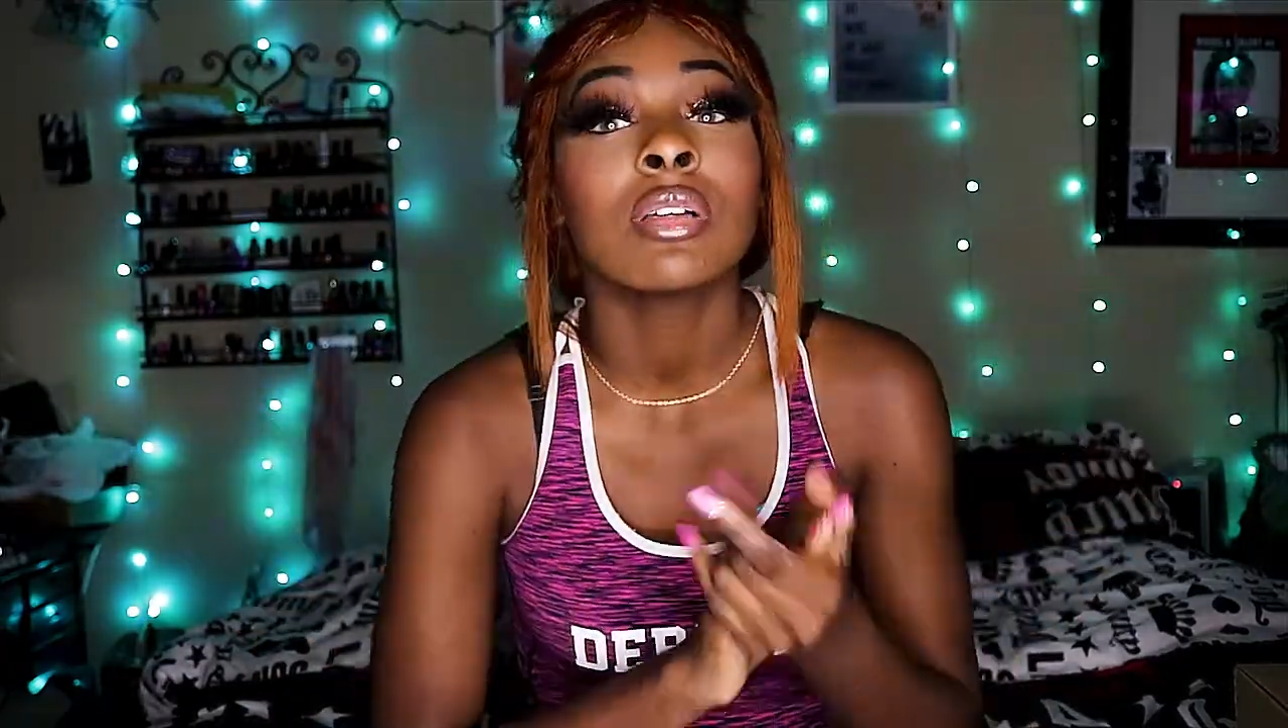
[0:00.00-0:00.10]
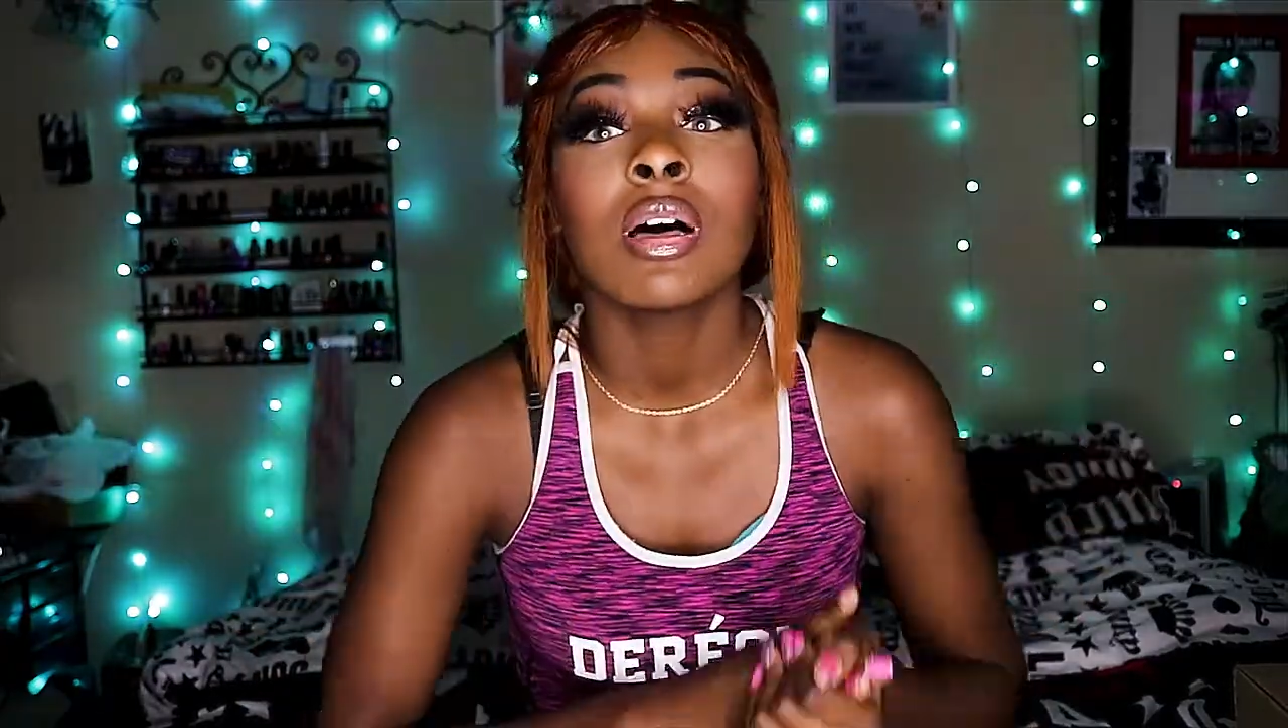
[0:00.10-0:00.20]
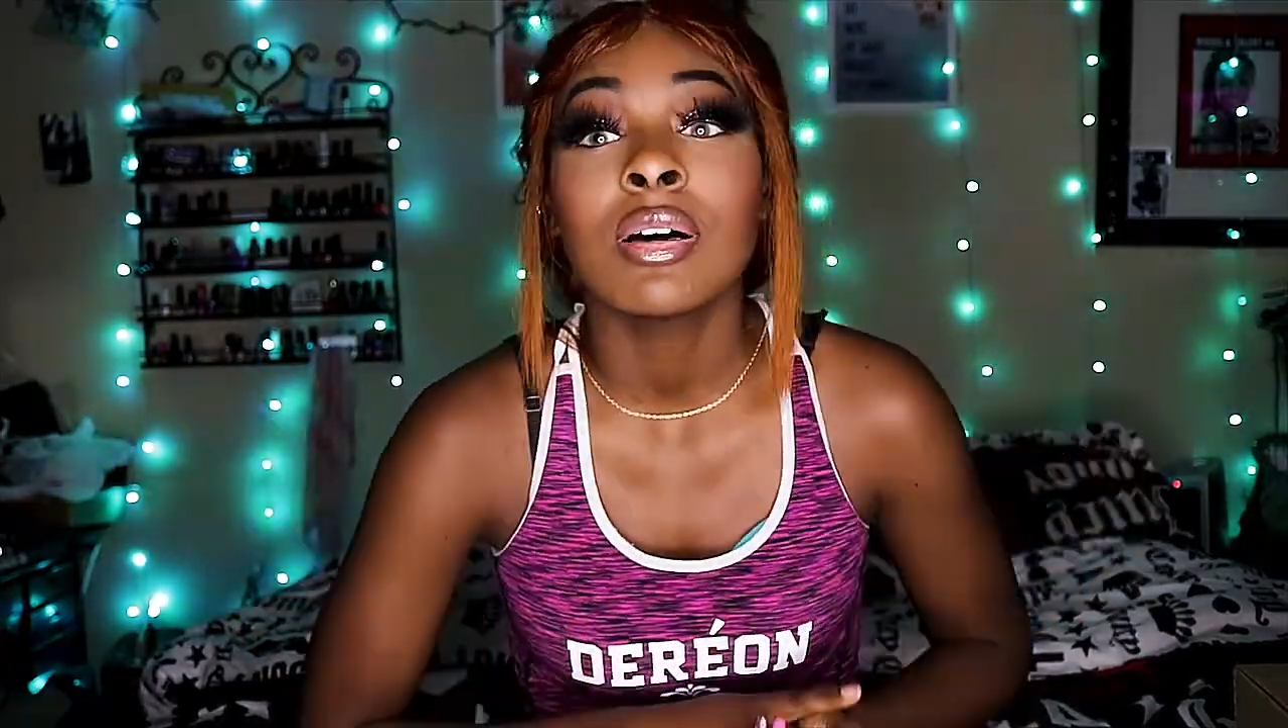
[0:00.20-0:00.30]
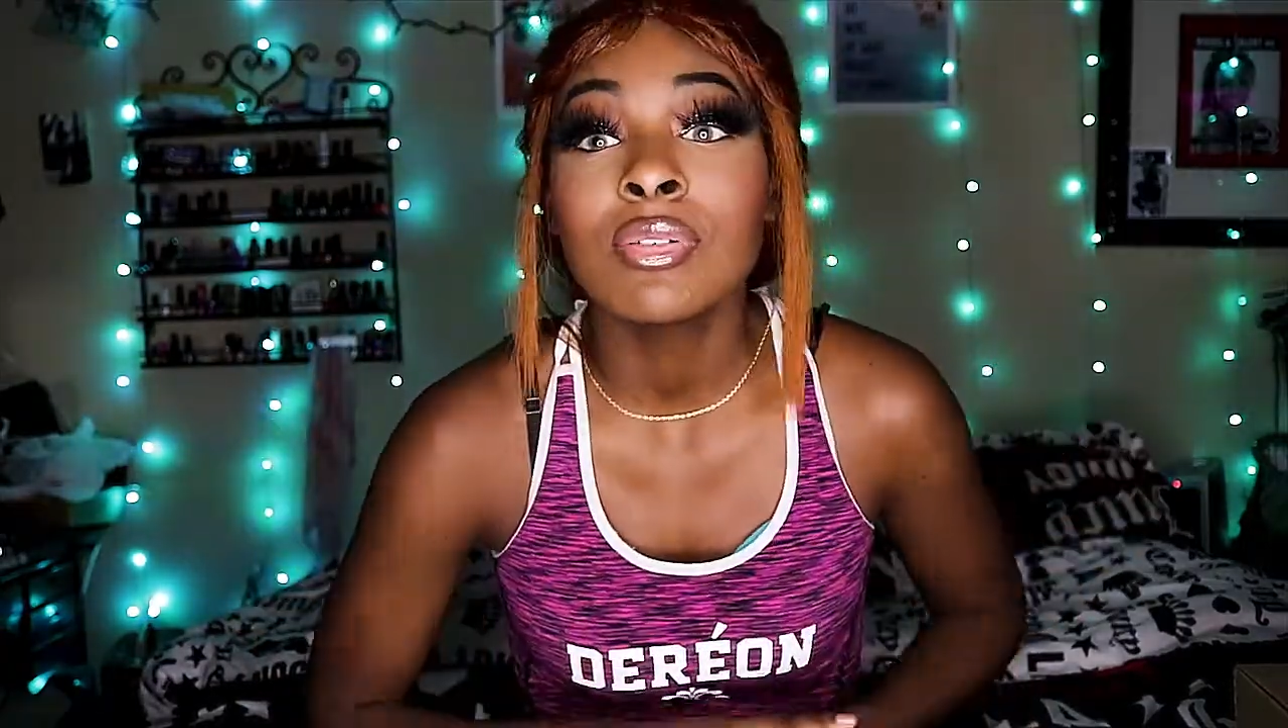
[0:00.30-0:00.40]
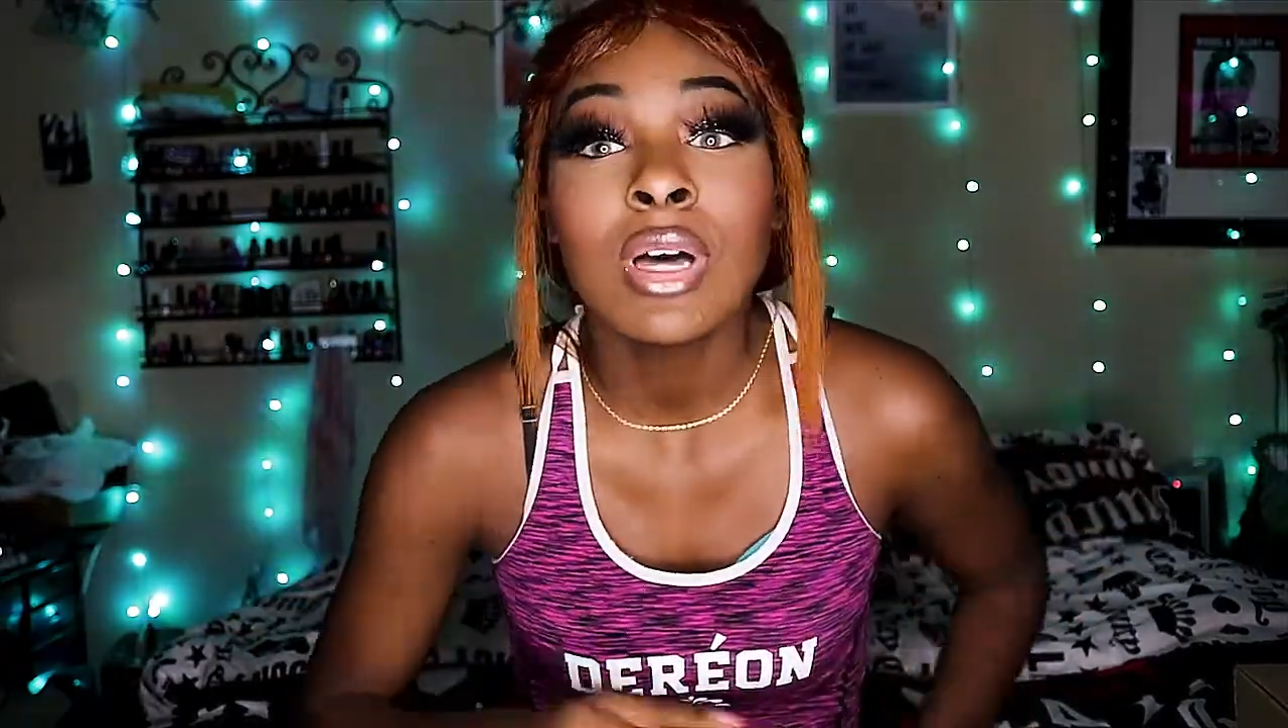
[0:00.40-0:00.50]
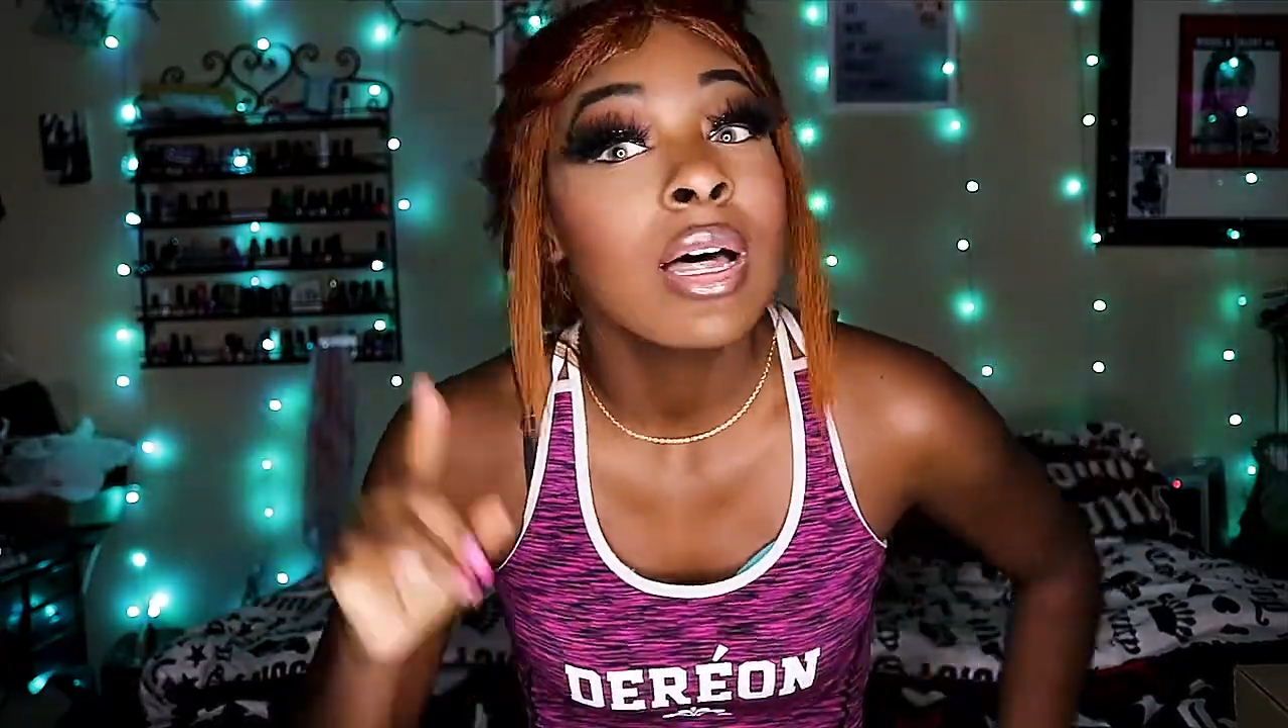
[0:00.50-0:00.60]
love.